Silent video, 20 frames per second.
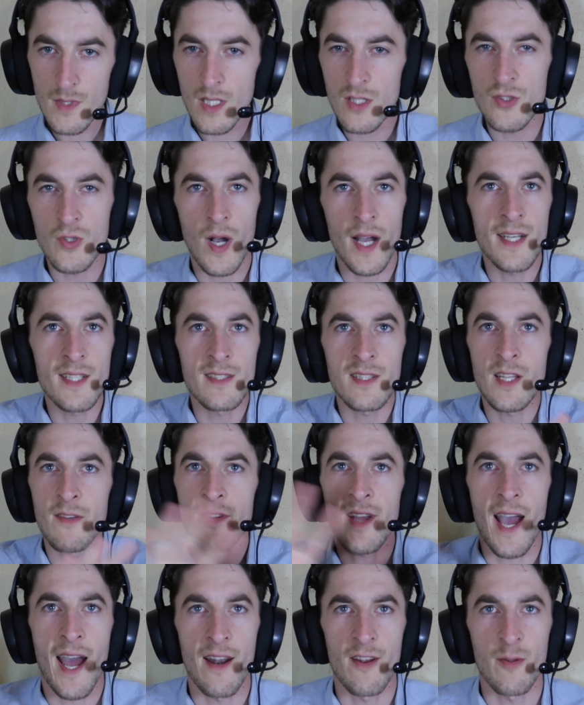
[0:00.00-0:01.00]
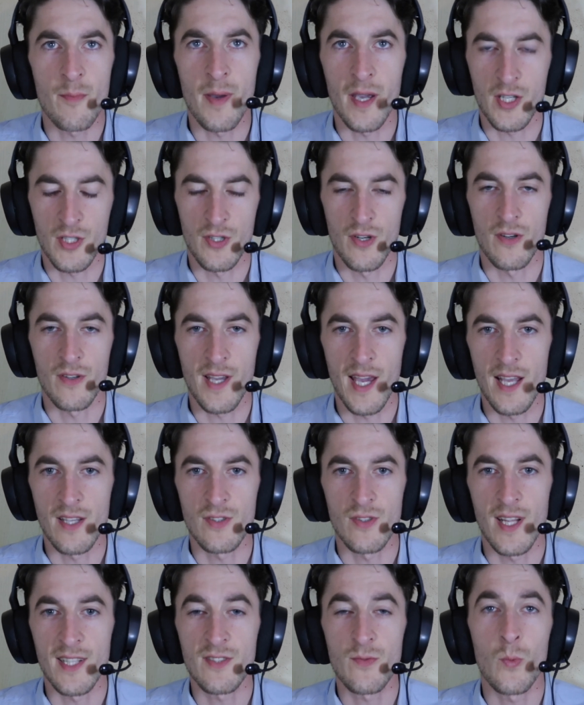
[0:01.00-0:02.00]
So I just leave it out of the picture, okay?
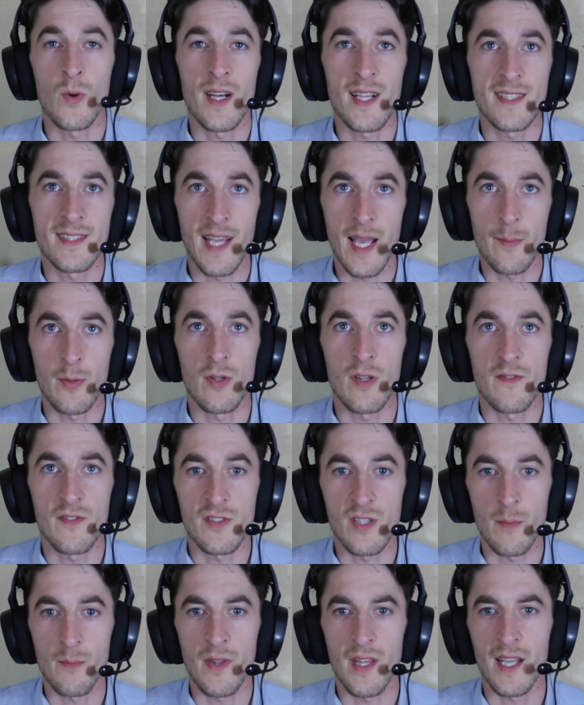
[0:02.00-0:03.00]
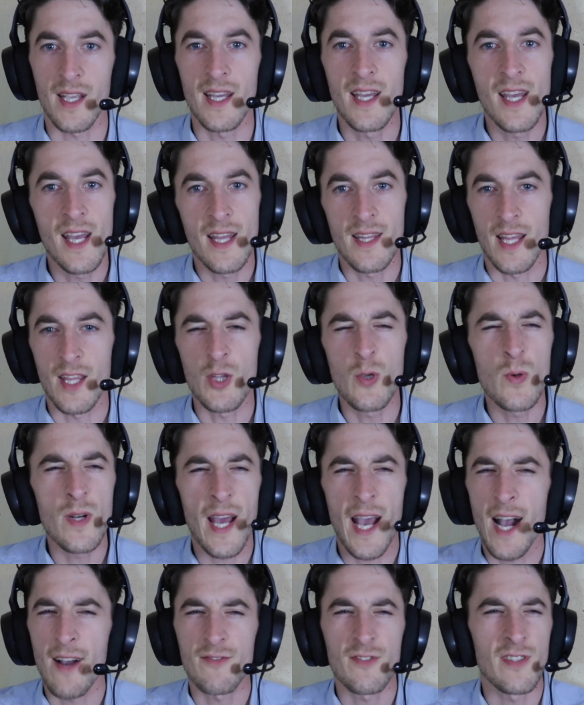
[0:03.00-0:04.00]
So that's one example of something that you would
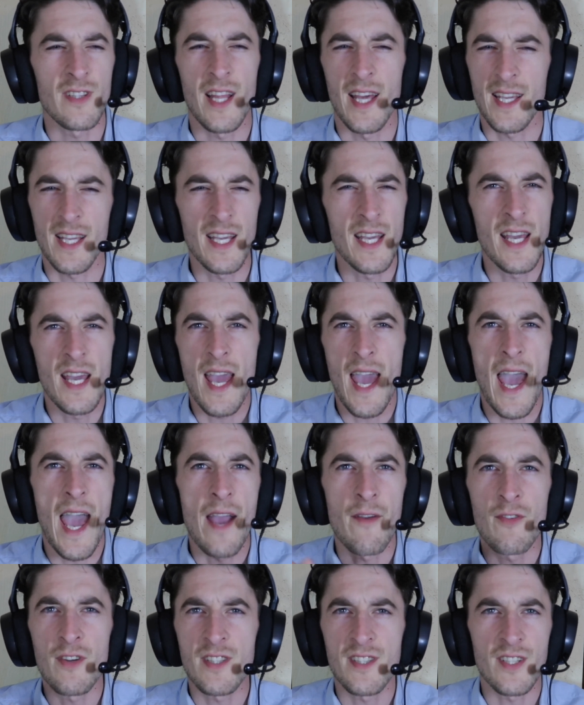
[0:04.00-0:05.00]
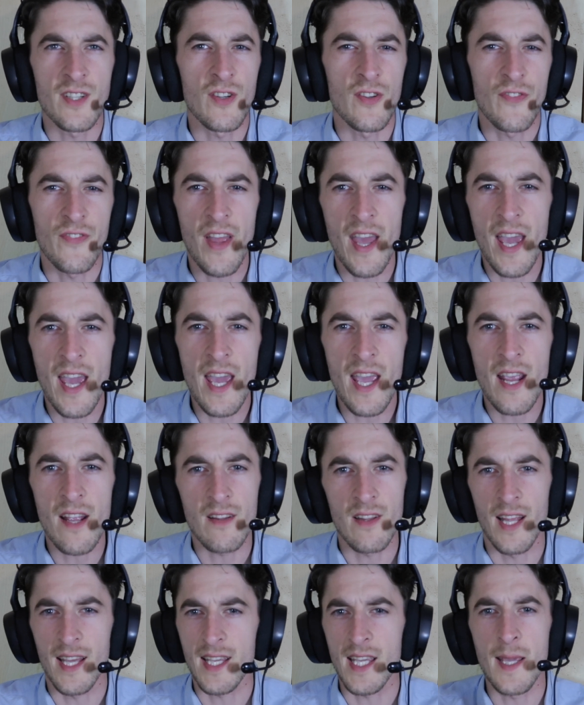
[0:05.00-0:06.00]
have to like every single day,
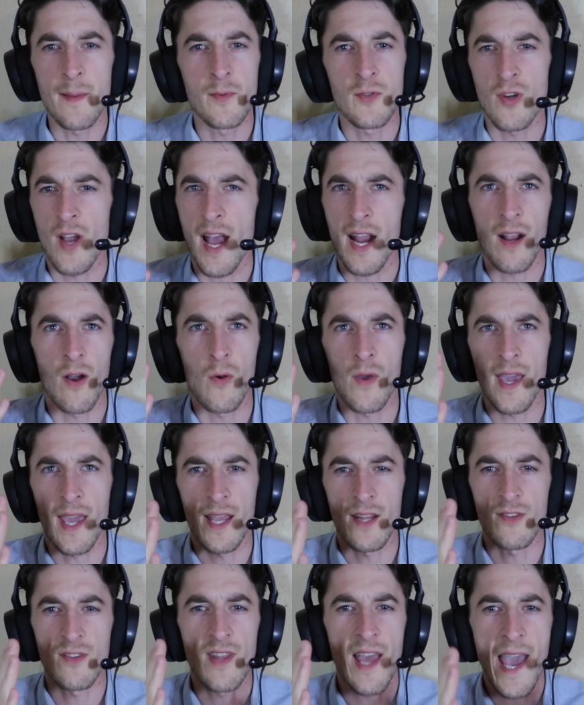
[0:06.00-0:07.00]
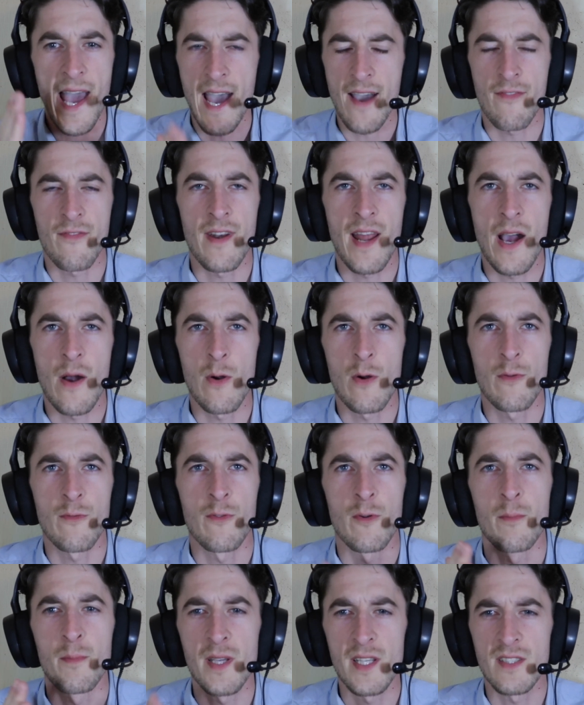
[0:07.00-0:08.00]
like keep track, okay, half an hour
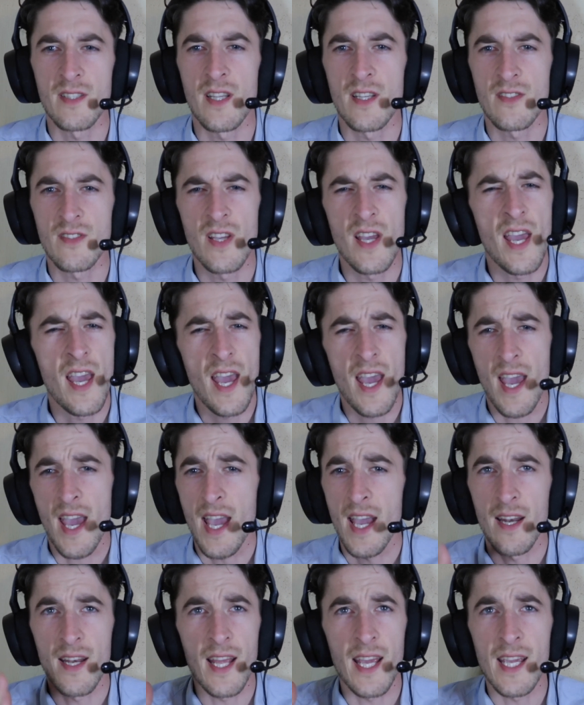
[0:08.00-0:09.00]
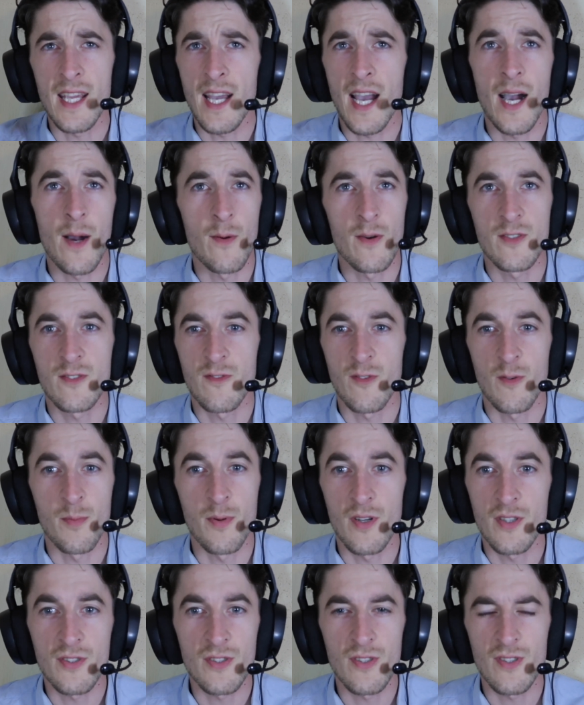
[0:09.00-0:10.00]
for business and 8 hours for
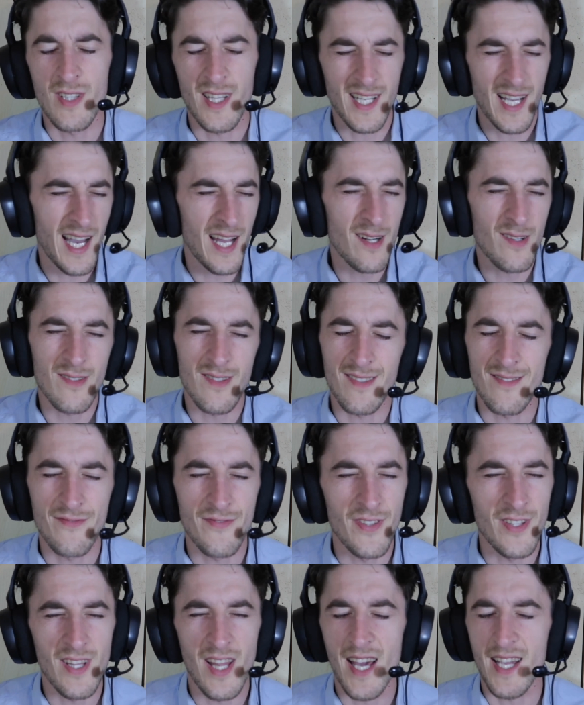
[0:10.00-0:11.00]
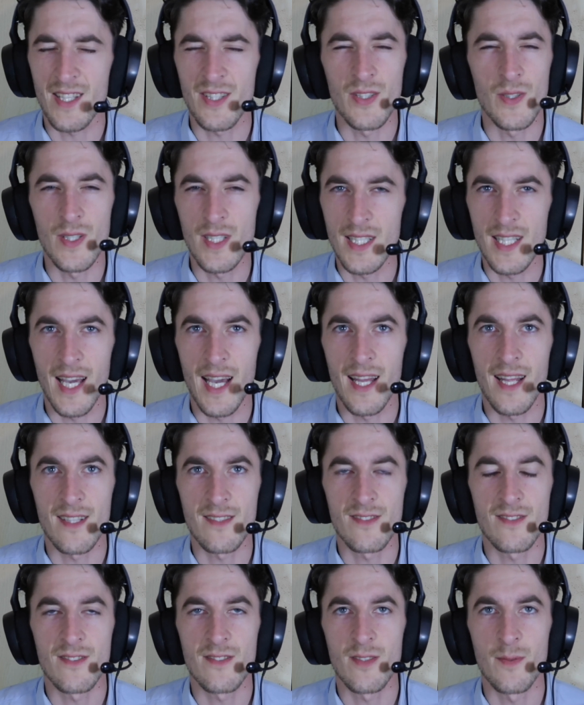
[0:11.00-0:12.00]
personal. Like I don't feel like doing that.
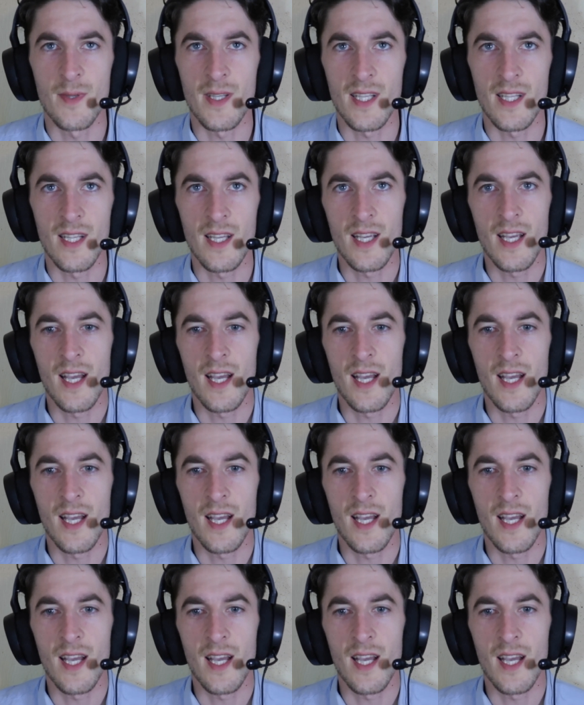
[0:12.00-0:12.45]
It's to me